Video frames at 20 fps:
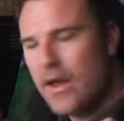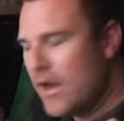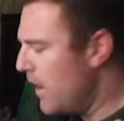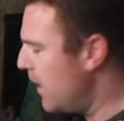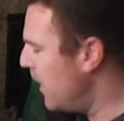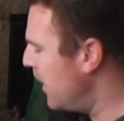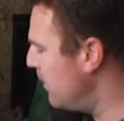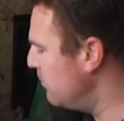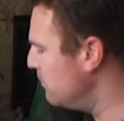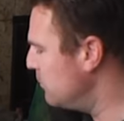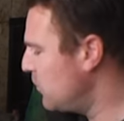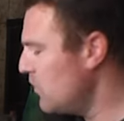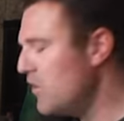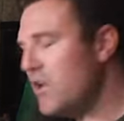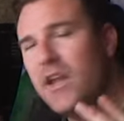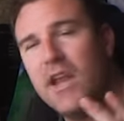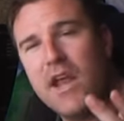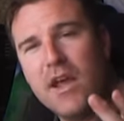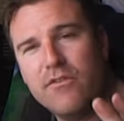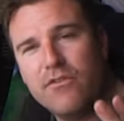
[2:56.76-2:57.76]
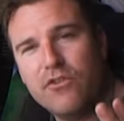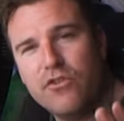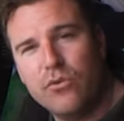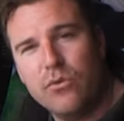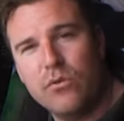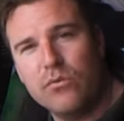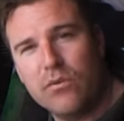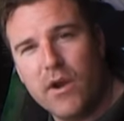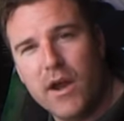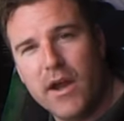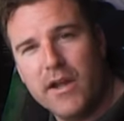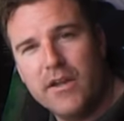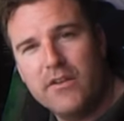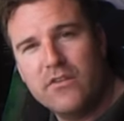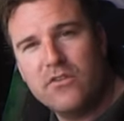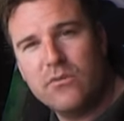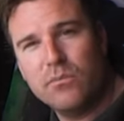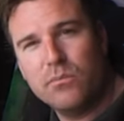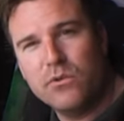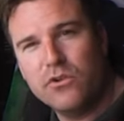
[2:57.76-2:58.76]
So you can have dual
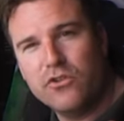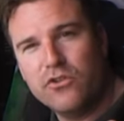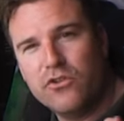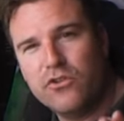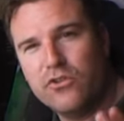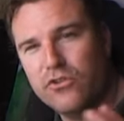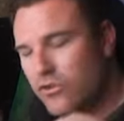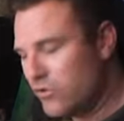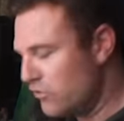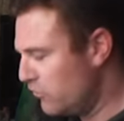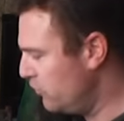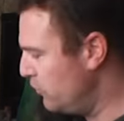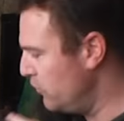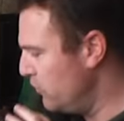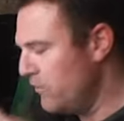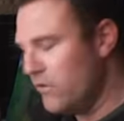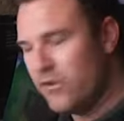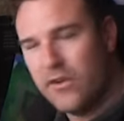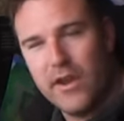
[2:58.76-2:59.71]
rates, which tune